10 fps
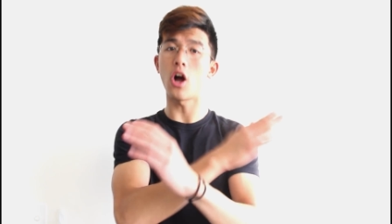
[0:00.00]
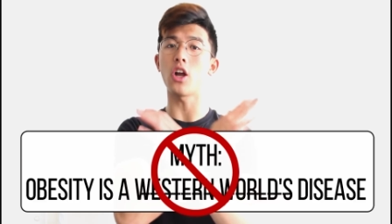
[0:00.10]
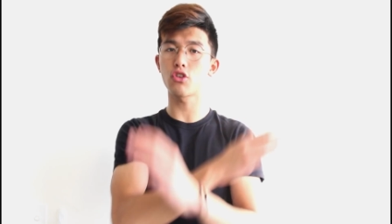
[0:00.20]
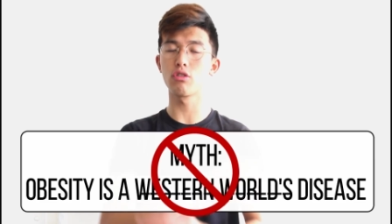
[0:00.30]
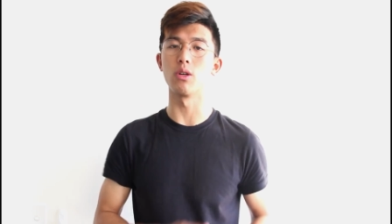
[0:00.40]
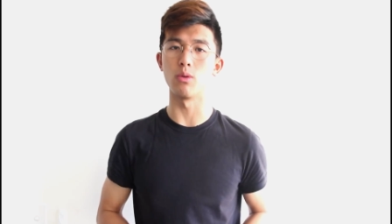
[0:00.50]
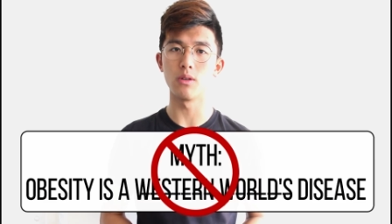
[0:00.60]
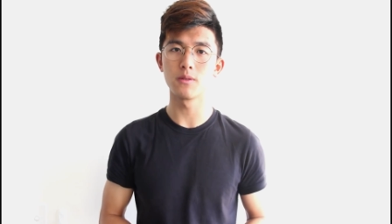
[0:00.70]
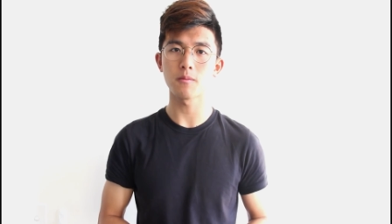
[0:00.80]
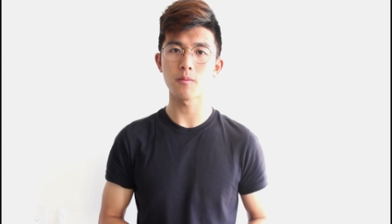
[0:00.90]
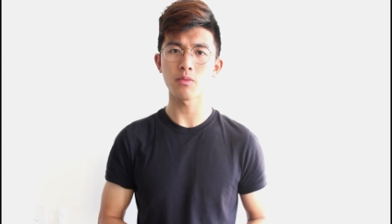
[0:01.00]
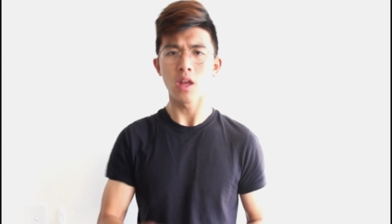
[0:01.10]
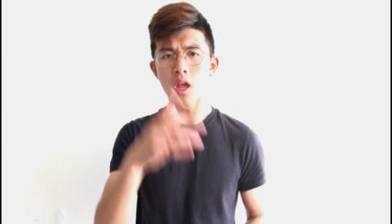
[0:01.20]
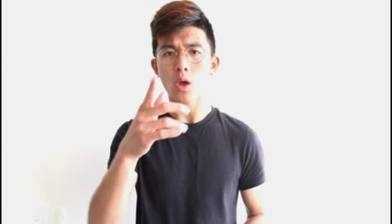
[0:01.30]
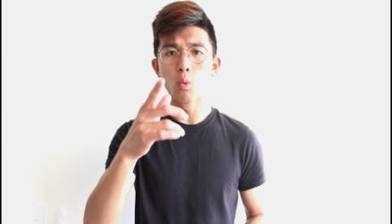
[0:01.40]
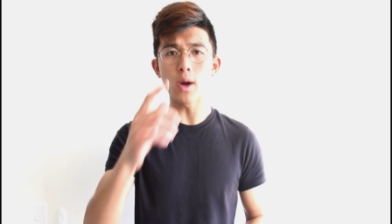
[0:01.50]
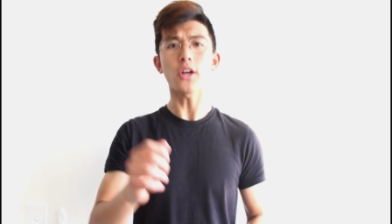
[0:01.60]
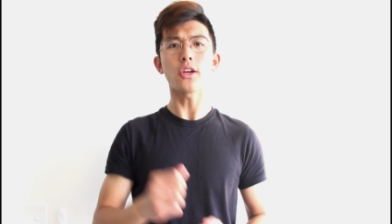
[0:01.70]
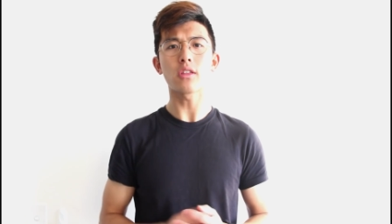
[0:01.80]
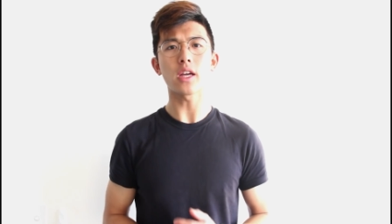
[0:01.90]
not true.
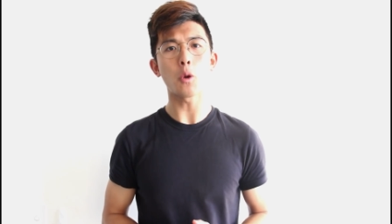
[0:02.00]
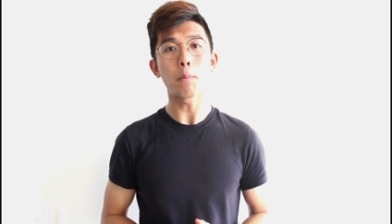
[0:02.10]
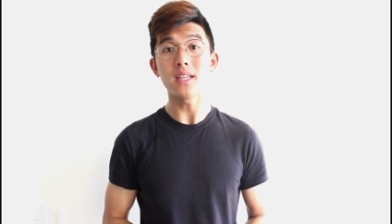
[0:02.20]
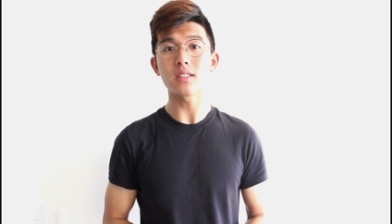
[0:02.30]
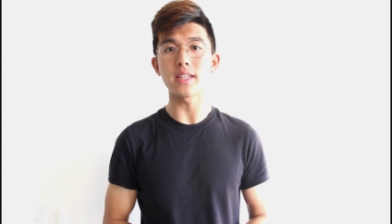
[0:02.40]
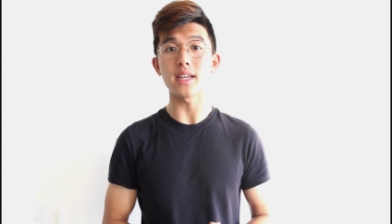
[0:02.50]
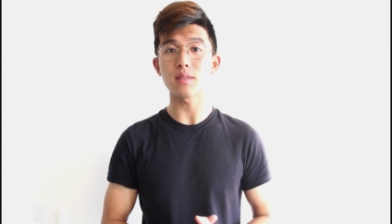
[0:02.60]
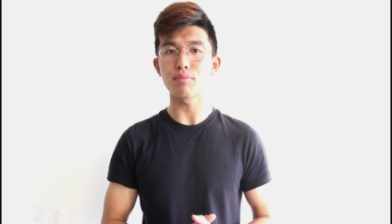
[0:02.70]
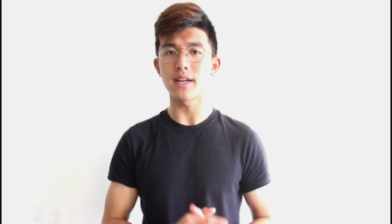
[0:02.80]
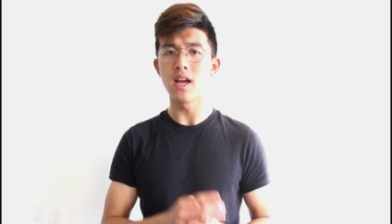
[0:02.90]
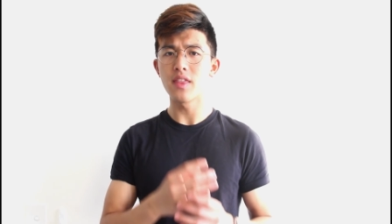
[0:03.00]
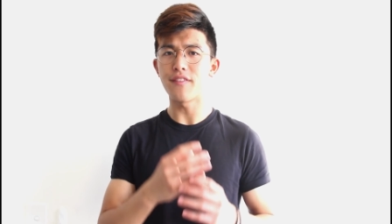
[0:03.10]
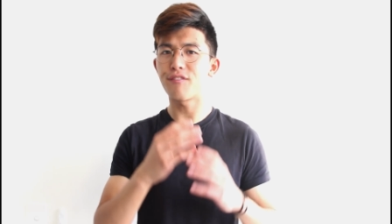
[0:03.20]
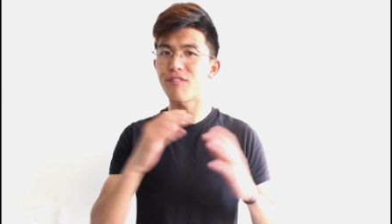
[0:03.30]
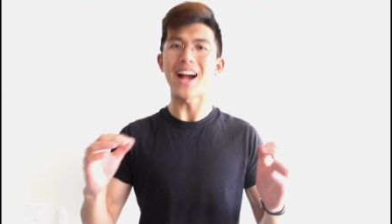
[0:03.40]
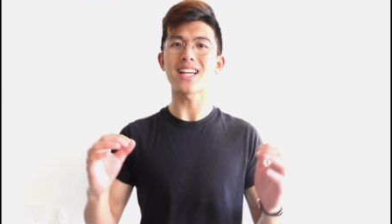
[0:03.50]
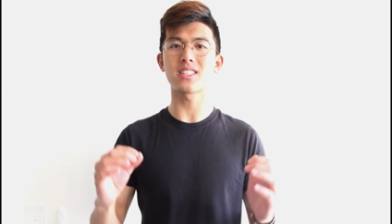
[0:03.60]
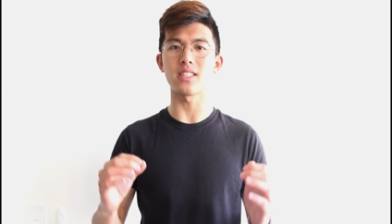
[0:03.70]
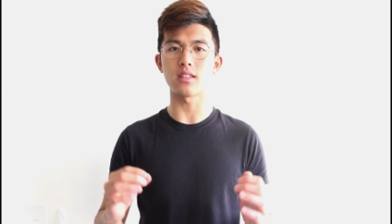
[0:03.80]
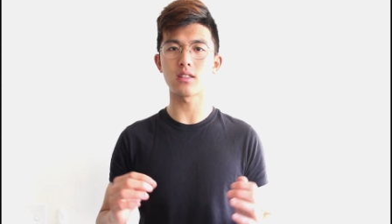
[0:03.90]
Where do you think obesity has spread the
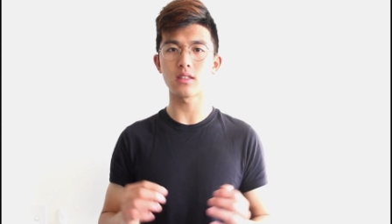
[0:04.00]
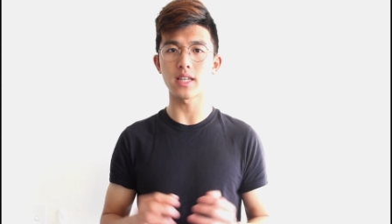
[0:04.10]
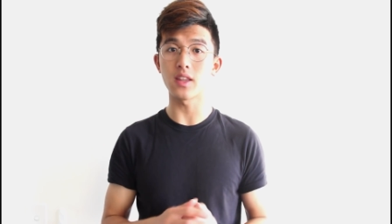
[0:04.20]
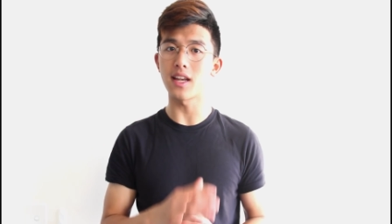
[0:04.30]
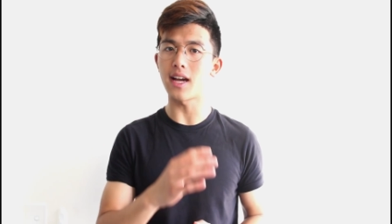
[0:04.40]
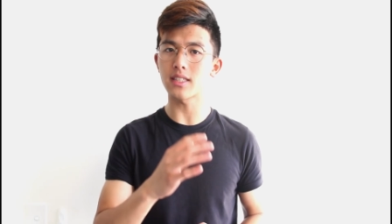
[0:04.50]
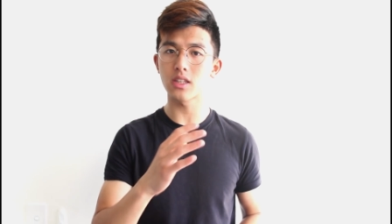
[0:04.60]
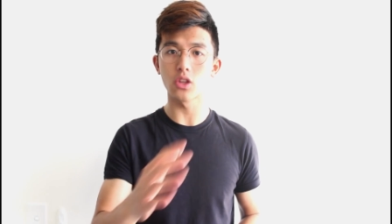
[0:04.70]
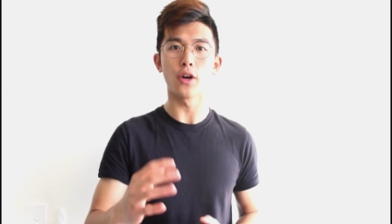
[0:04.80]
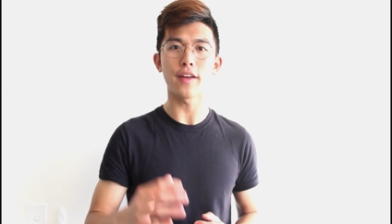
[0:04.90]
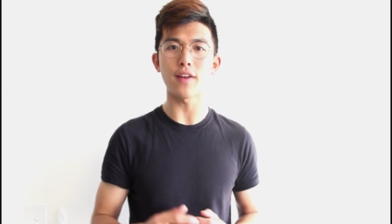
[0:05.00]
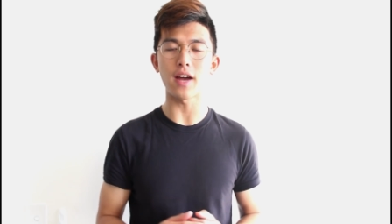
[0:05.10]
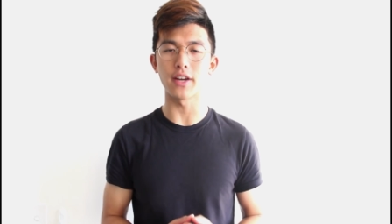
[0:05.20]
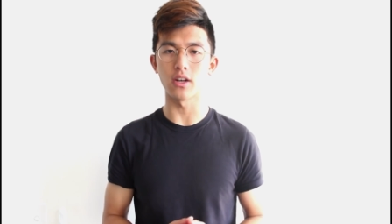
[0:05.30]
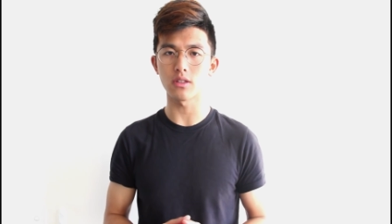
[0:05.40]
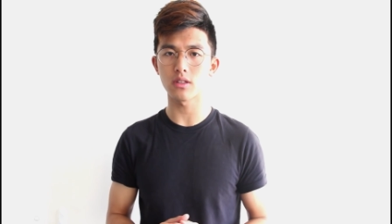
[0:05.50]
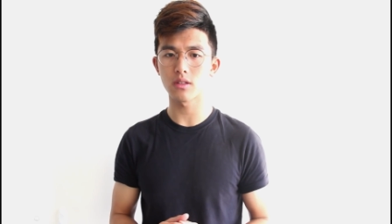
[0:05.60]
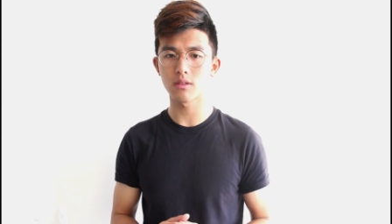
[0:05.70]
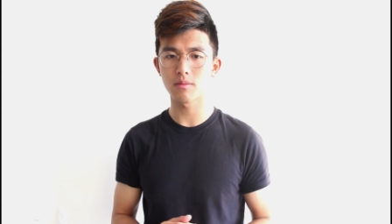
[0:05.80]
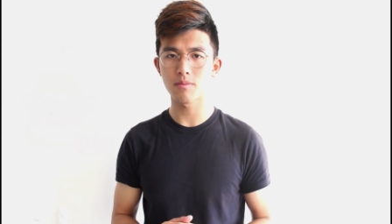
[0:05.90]
fastest in the last 35 years?